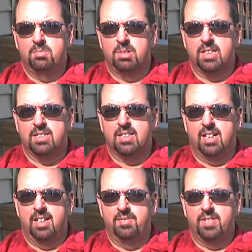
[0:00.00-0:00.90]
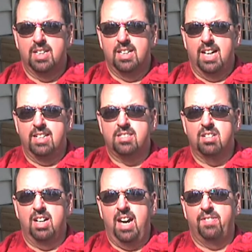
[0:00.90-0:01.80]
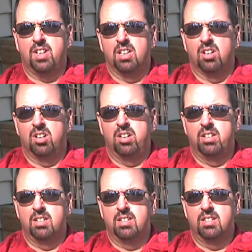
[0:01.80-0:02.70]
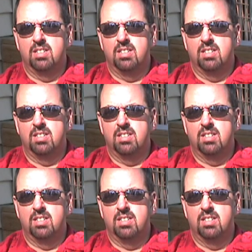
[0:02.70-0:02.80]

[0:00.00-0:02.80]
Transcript: But I still have to learn,